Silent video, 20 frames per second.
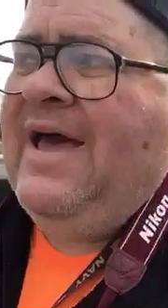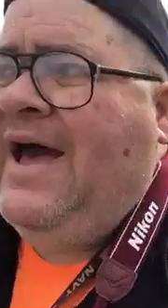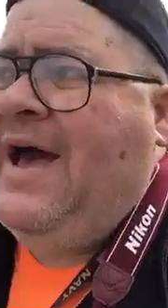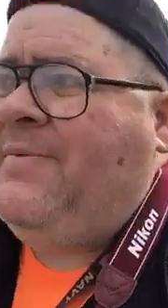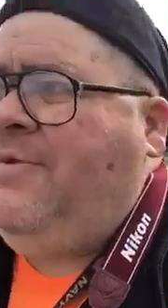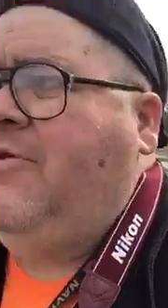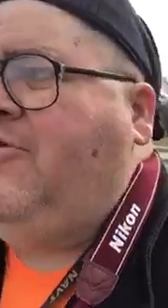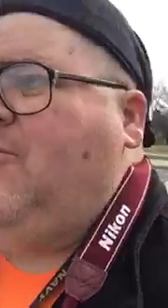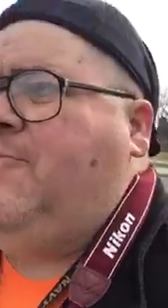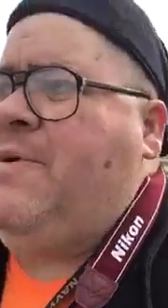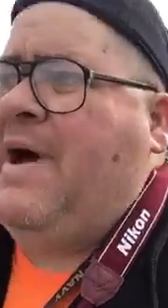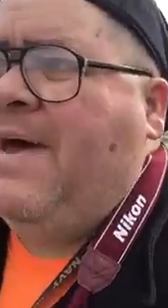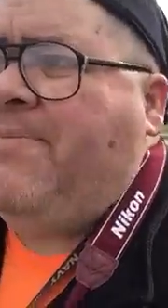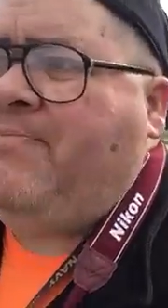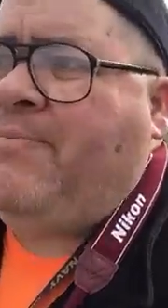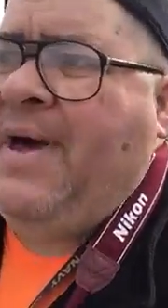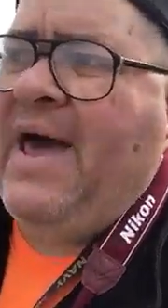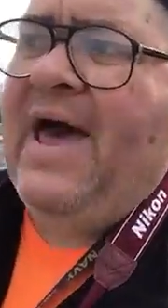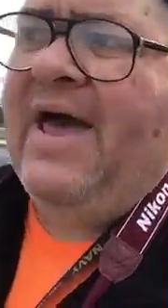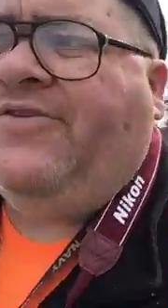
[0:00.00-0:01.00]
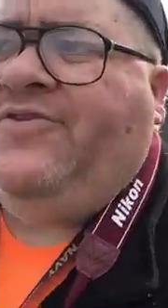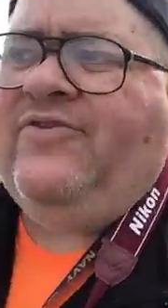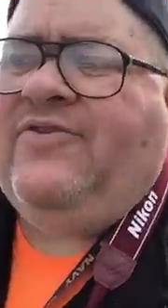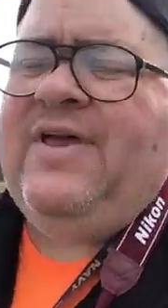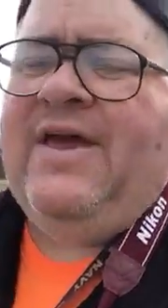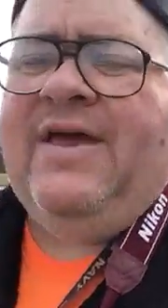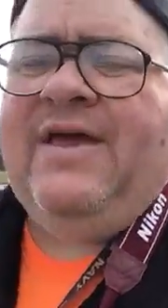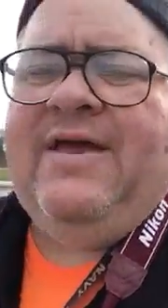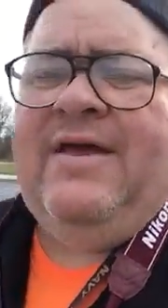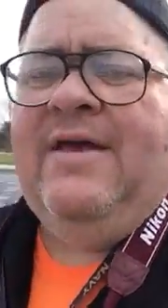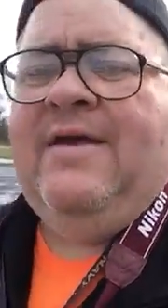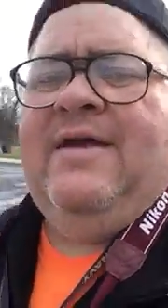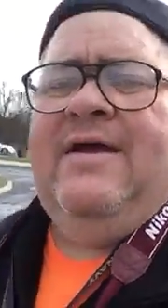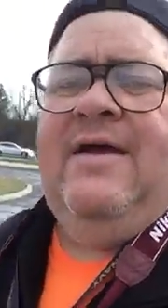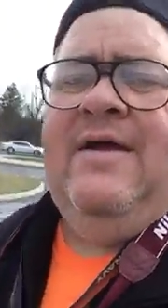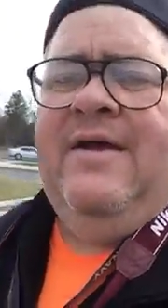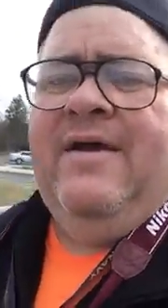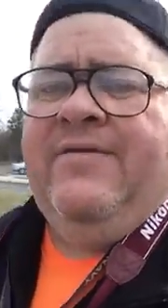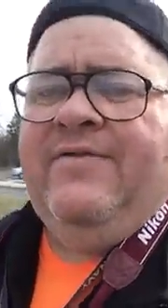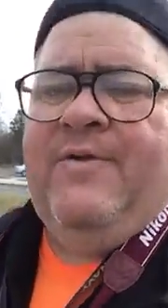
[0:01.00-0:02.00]
I'm going to do my best
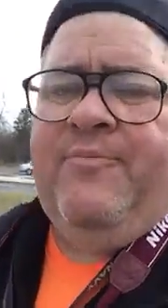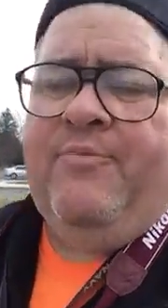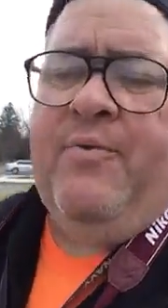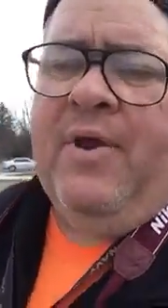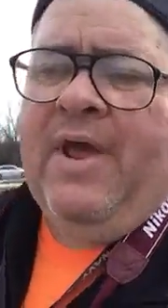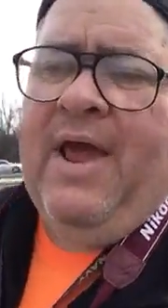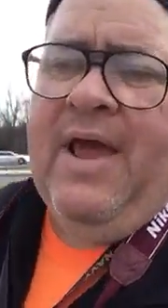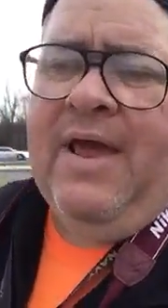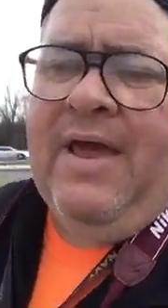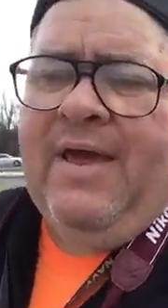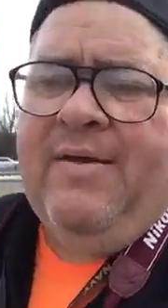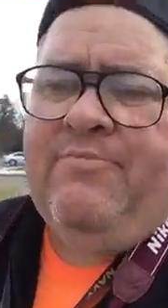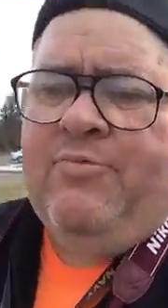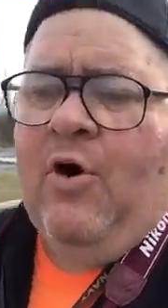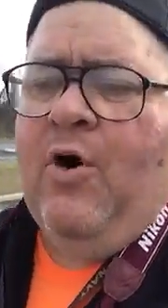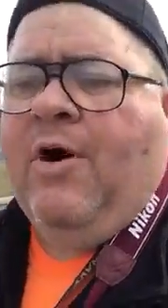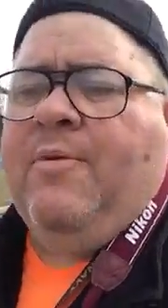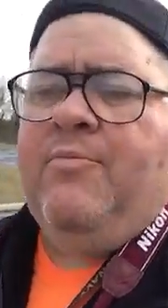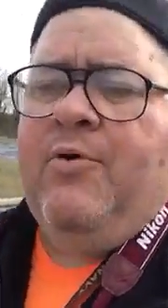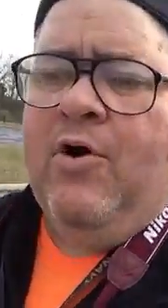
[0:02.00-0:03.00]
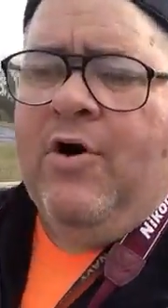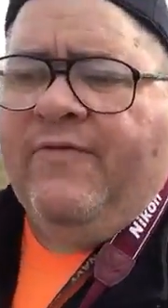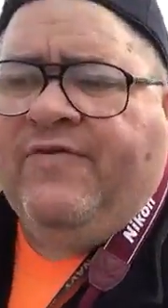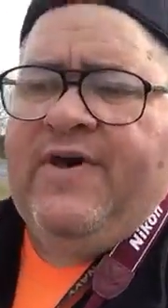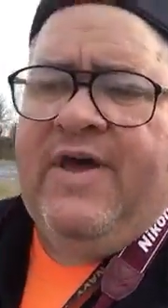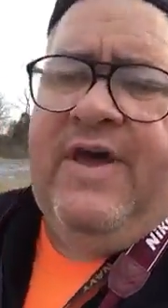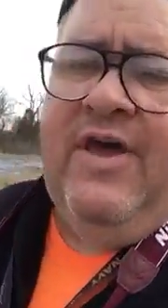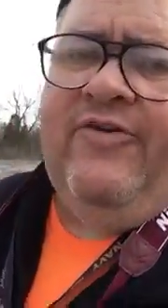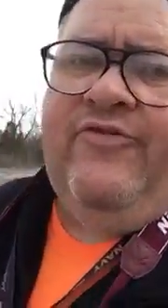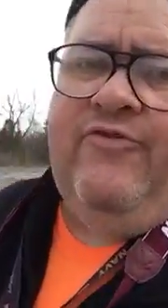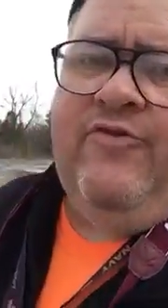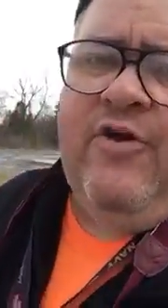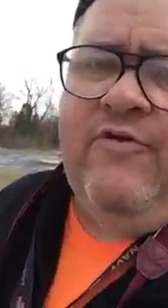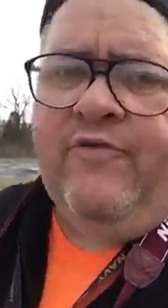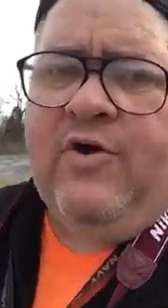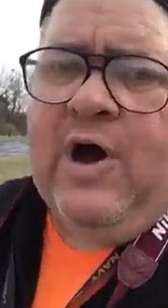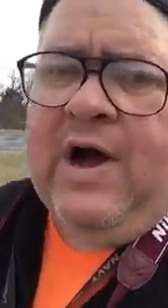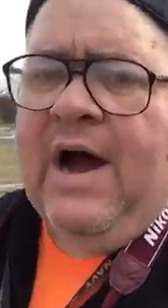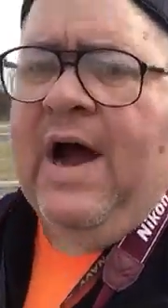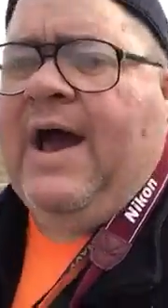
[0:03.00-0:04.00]
to bring more and more of the history
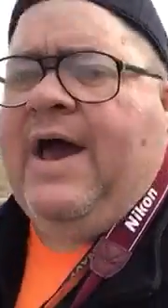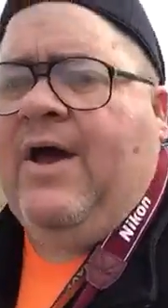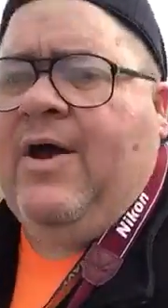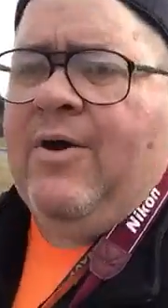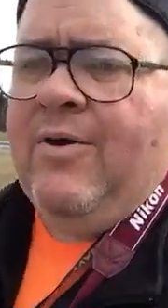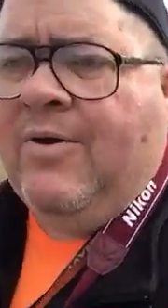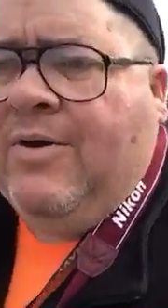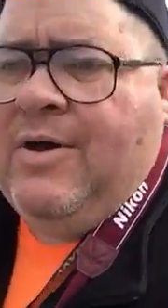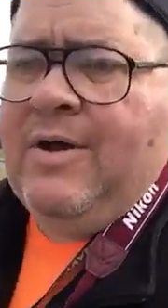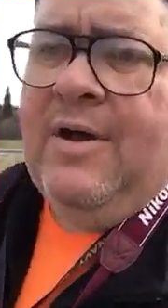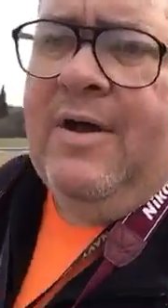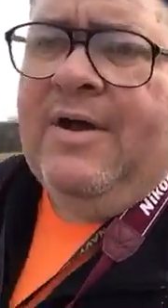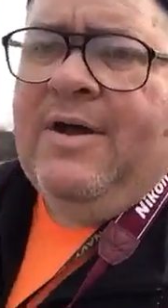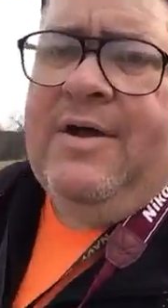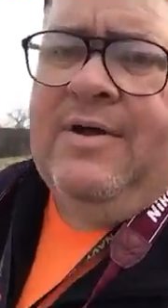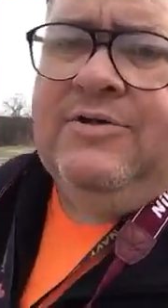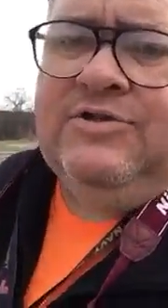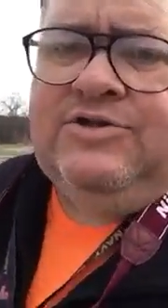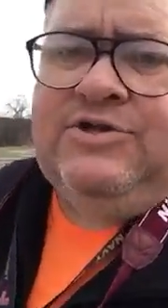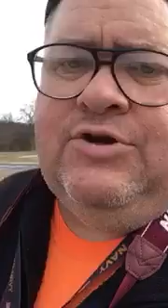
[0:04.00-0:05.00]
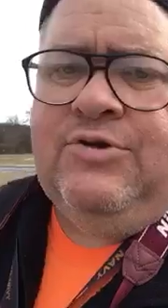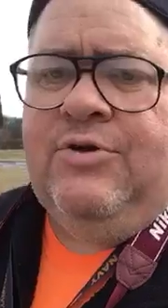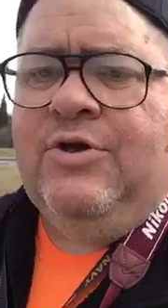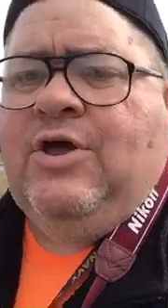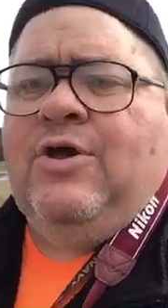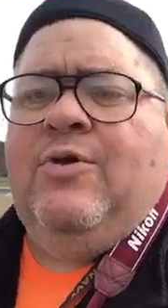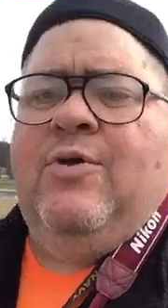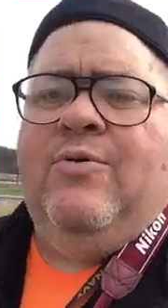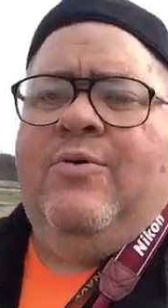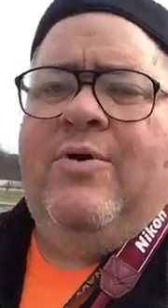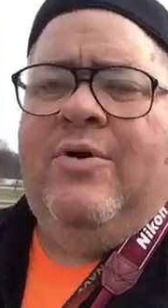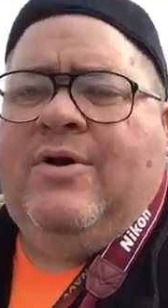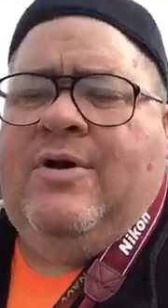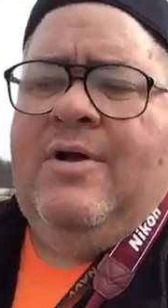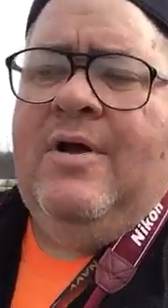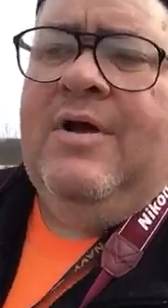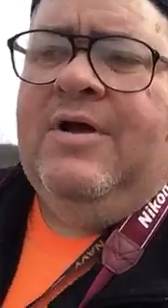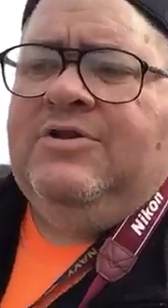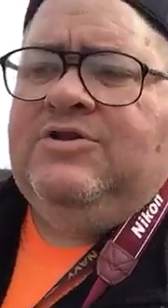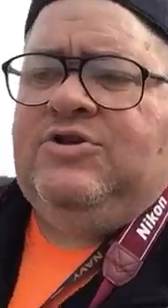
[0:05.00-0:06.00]
of Ohio to you,
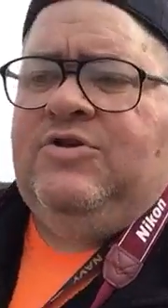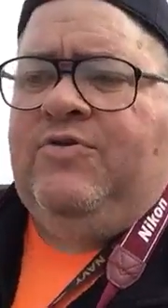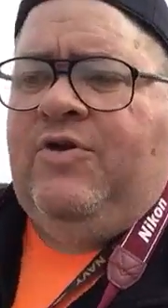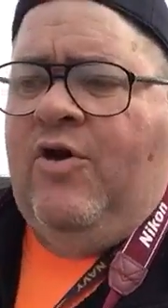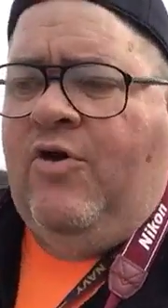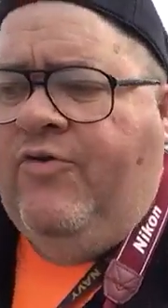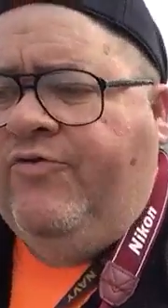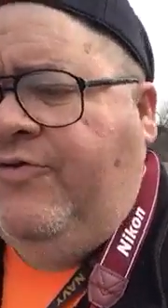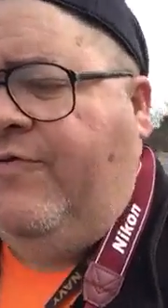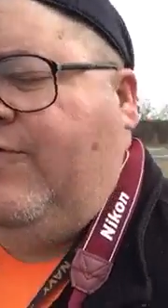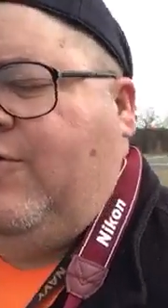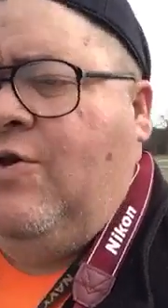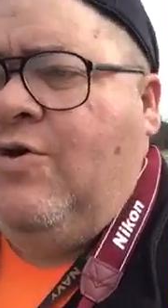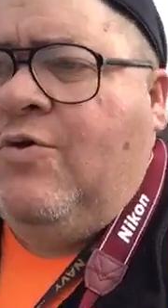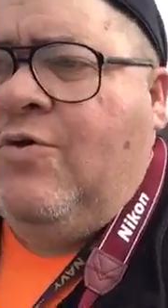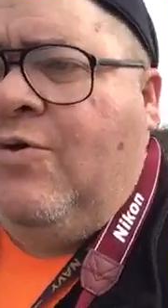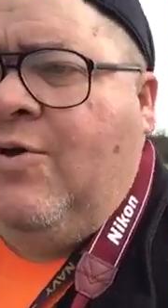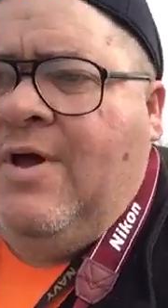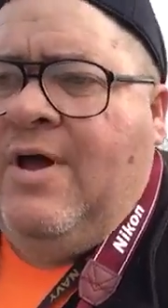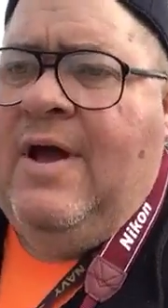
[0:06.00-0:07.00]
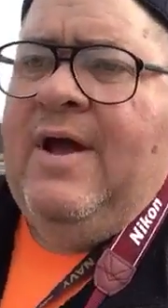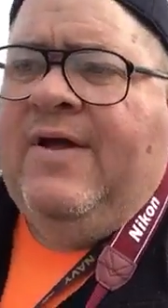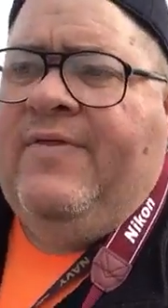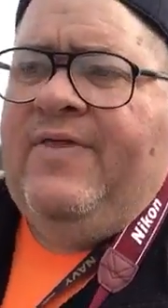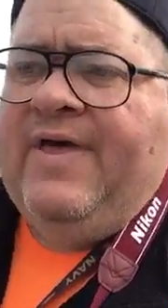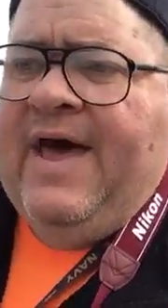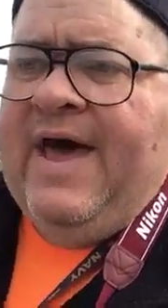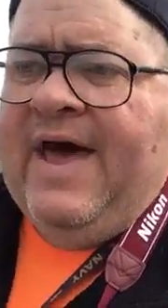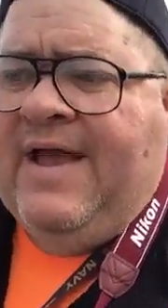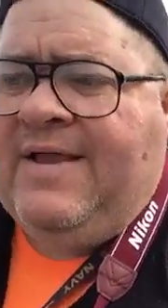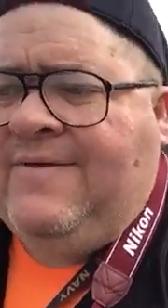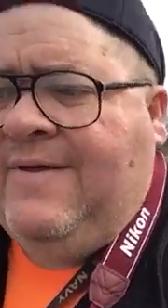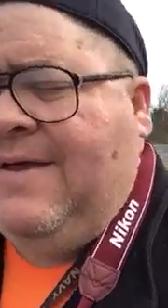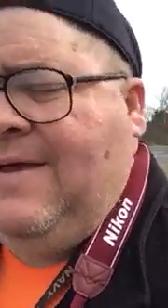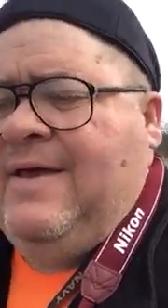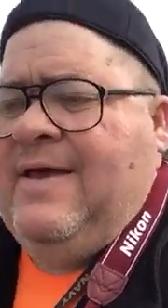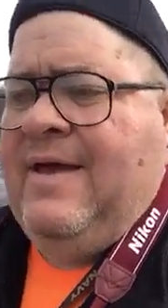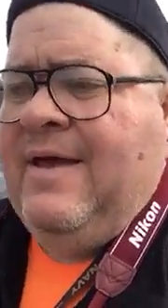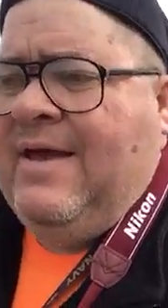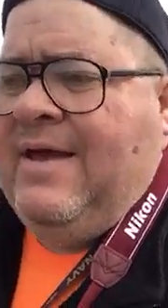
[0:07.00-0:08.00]
to those of you that,
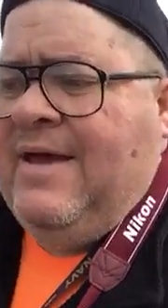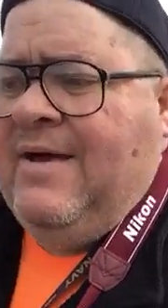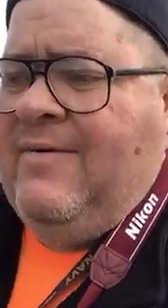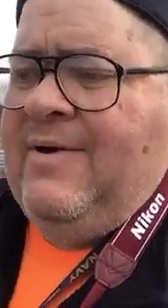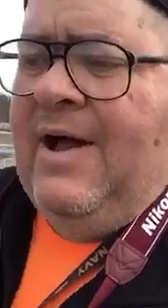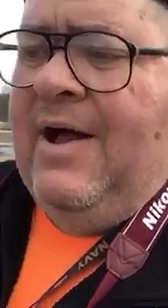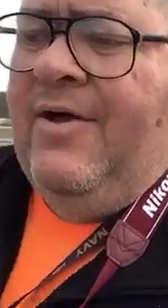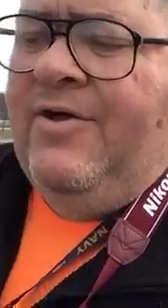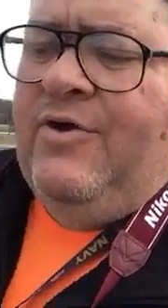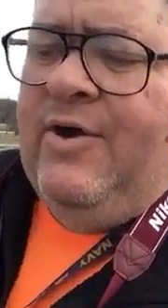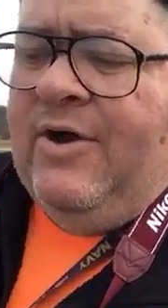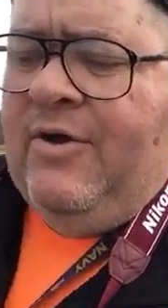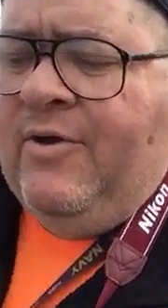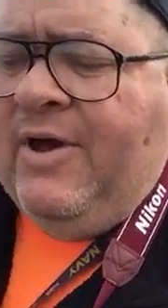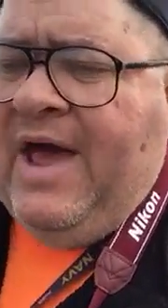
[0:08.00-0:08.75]
well, you